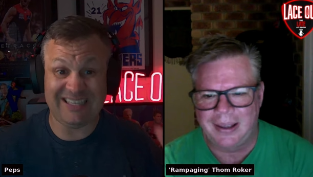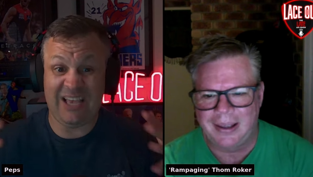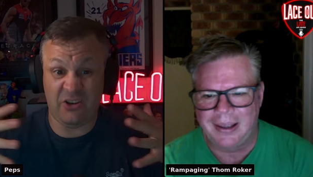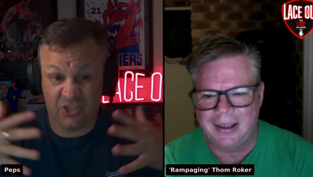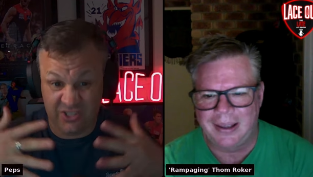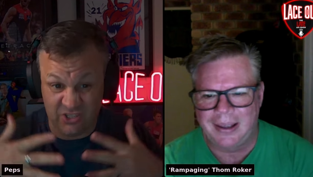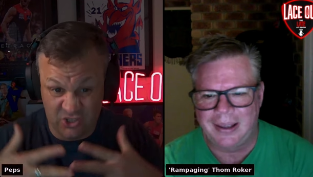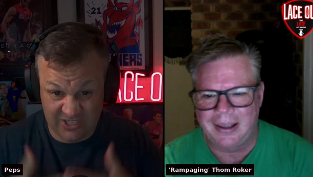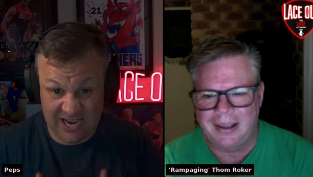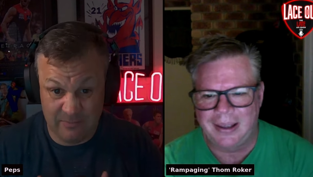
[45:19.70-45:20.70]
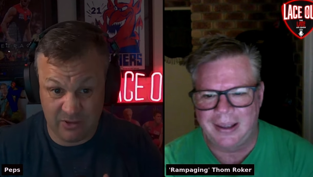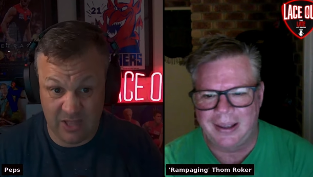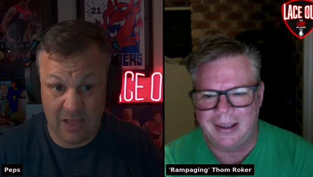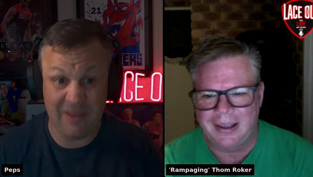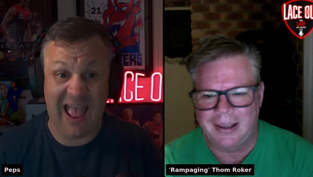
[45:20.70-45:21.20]
Speaker 1: to go to the same
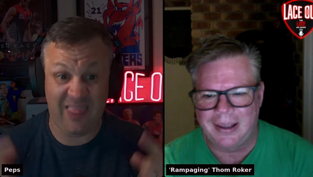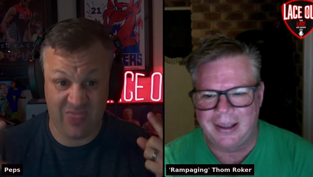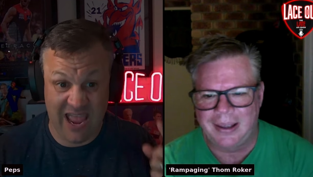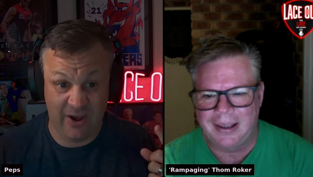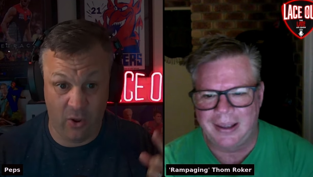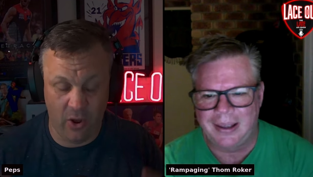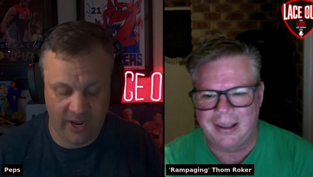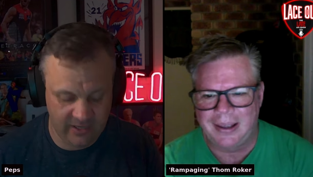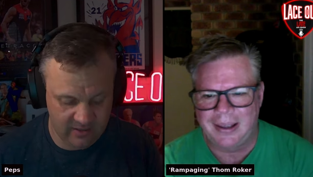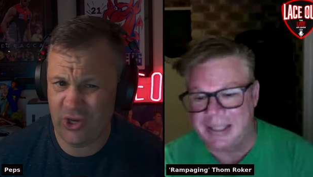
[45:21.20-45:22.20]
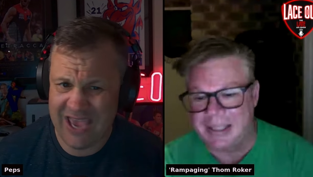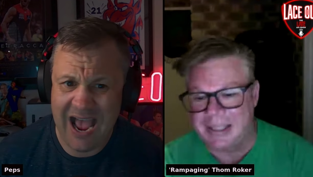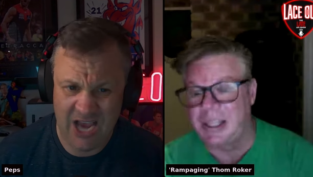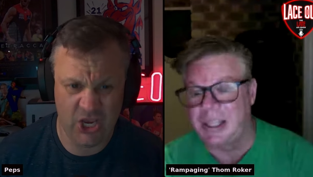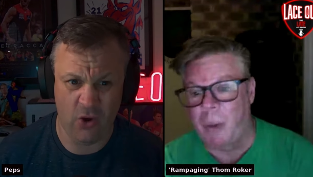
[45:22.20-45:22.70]
club at that height? You
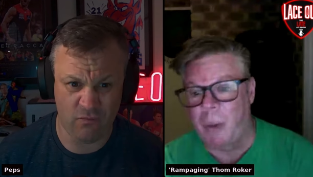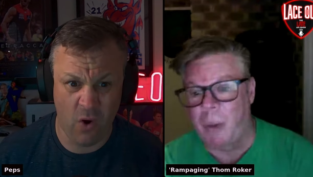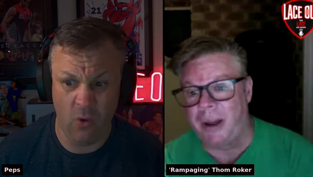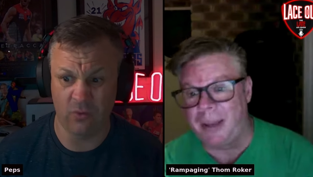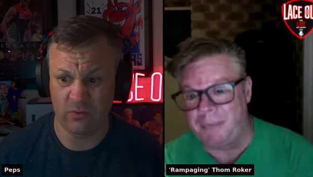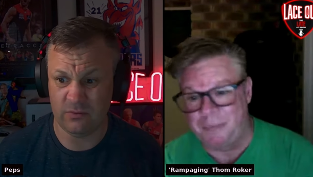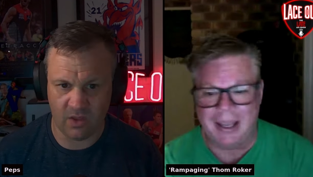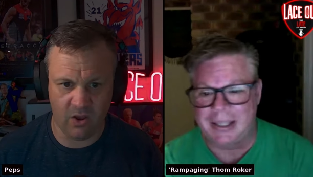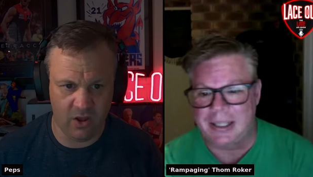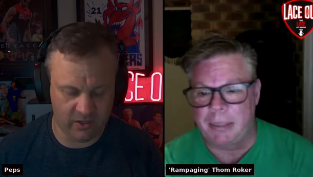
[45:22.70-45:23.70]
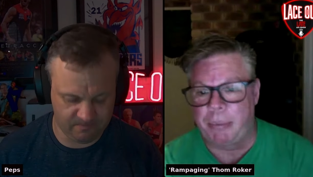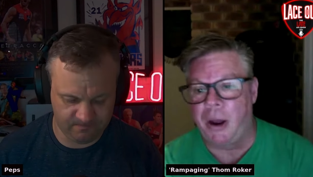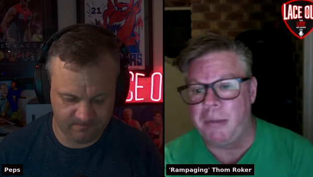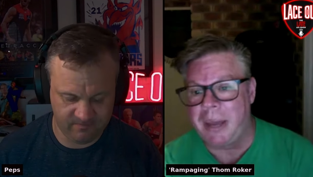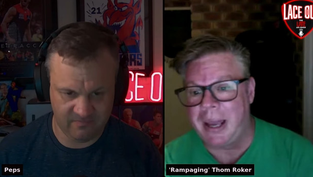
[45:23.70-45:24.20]
can't go wrong.
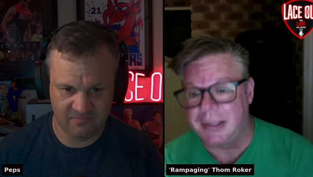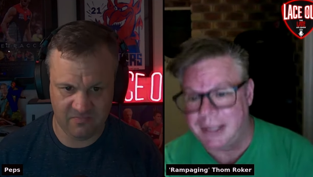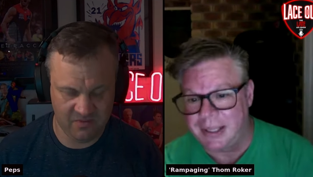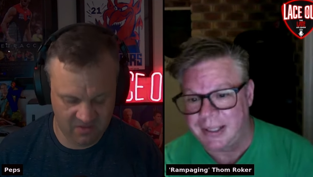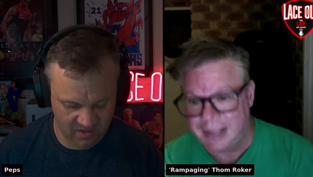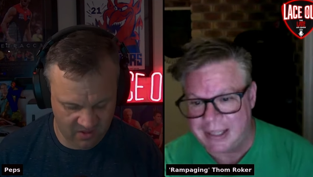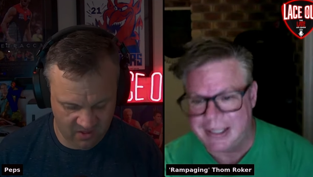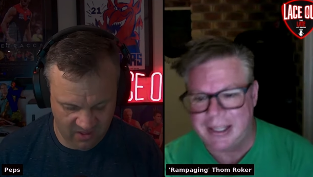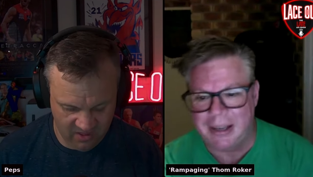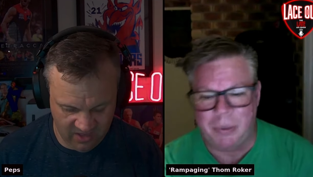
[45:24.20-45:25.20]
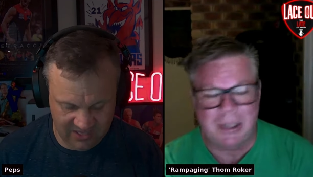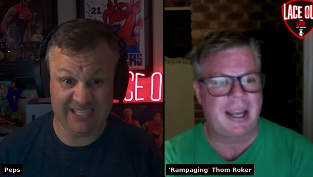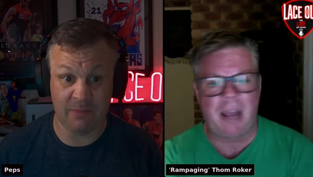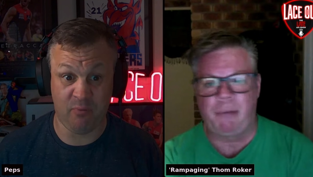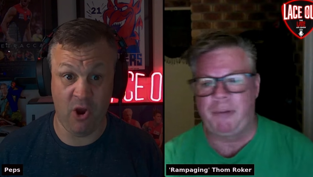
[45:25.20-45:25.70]
Speaker 2: It's the bromance.
Speaker 1: It's the
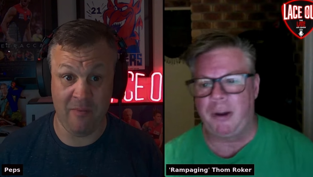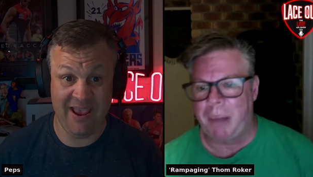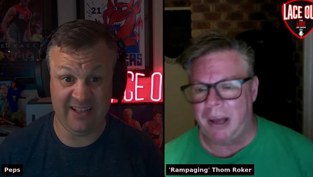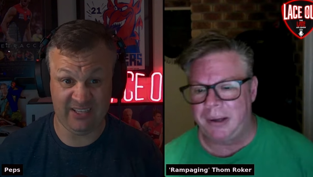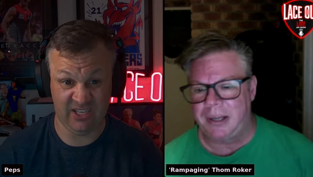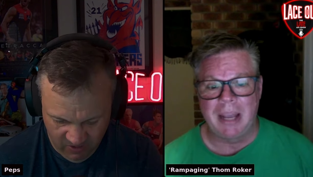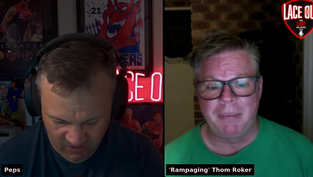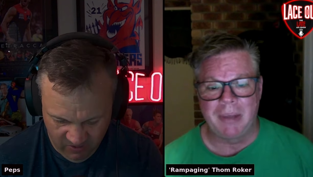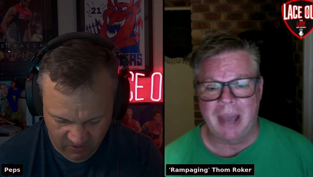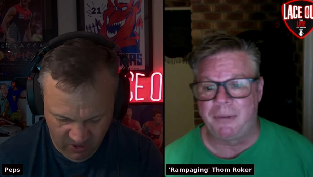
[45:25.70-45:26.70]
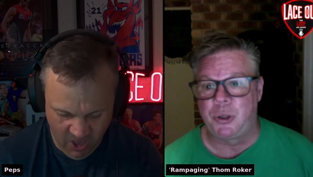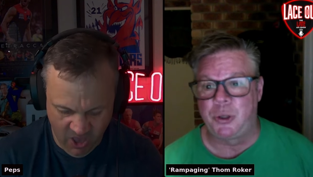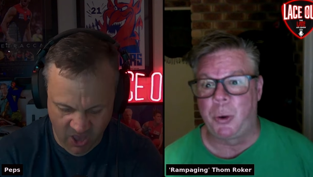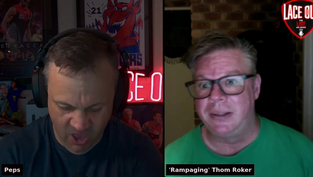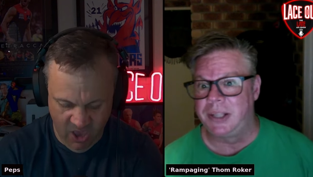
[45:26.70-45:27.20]
Speaker 2: bromance. Team that have
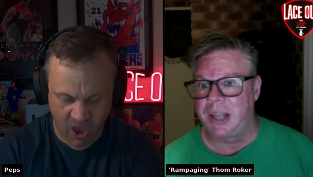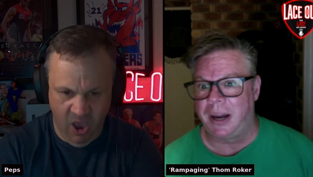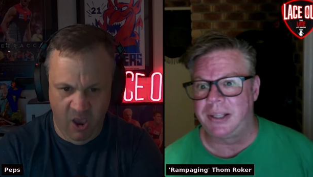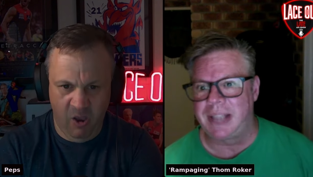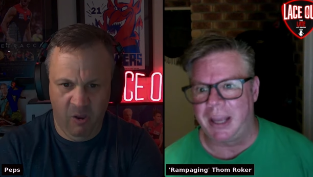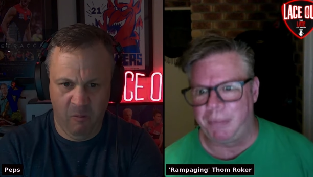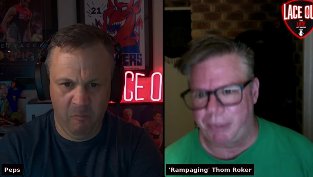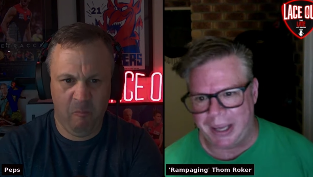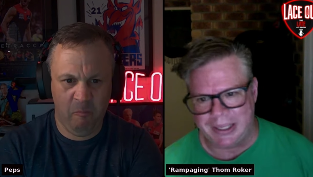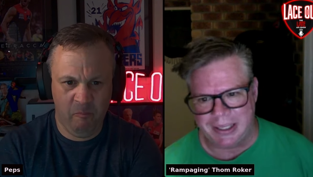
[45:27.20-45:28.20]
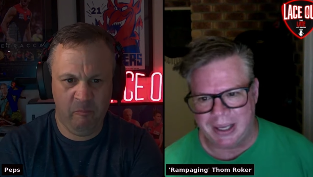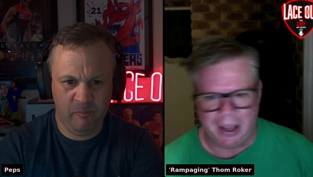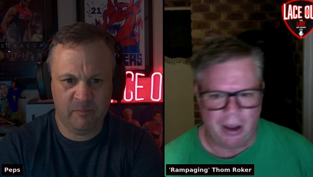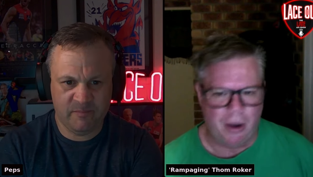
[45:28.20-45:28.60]
twins go to the same place.